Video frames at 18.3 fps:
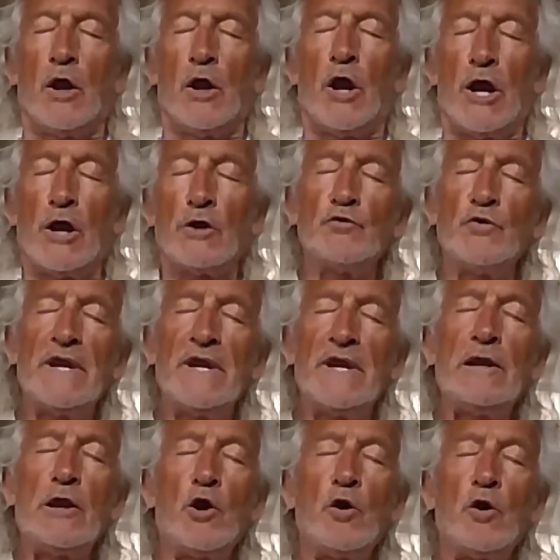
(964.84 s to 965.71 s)
a
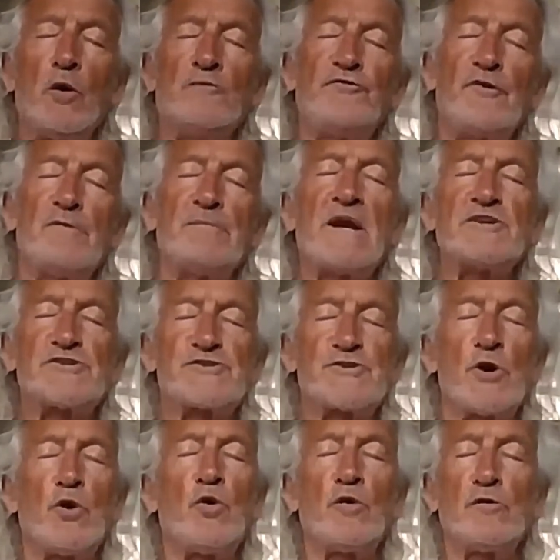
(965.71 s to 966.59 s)
real home for my
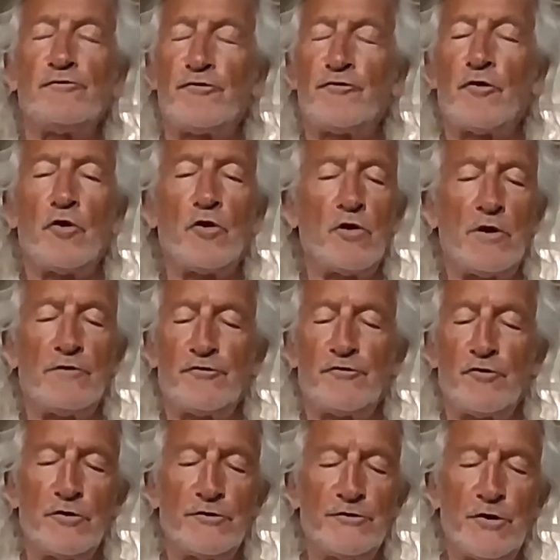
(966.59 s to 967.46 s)
soul
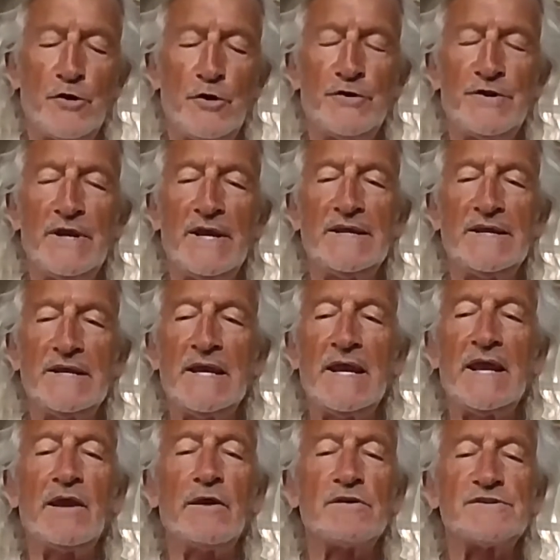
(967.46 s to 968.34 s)
for 30
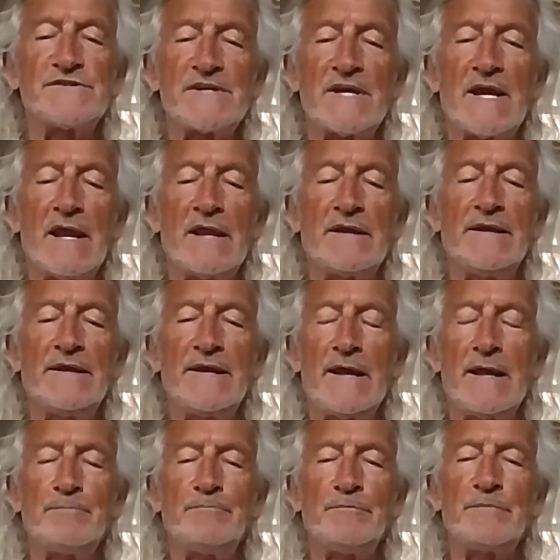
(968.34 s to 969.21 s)
years, and
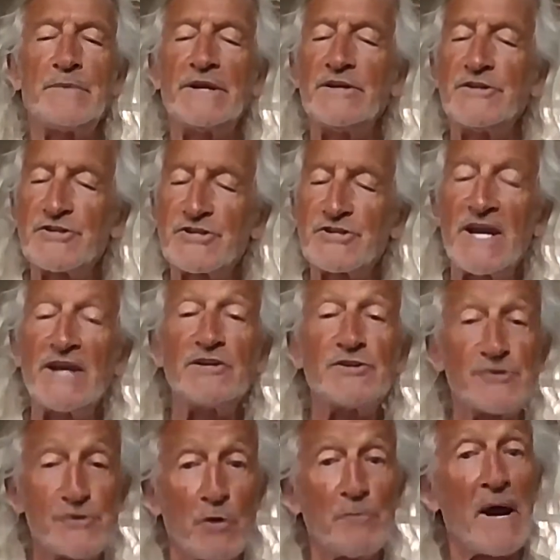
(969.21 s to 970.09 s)
but it's
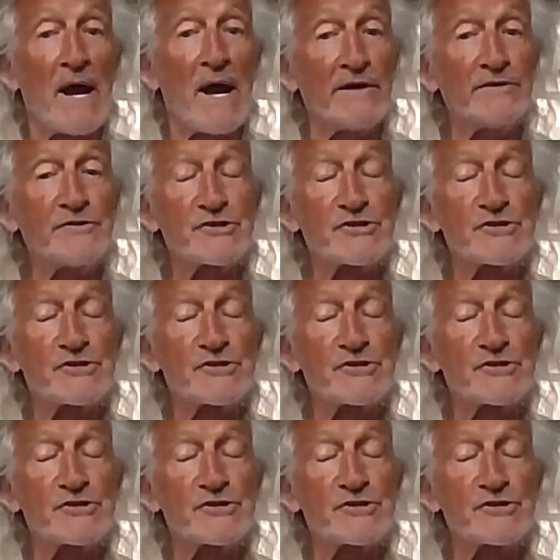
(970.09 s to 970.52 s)
changed so much.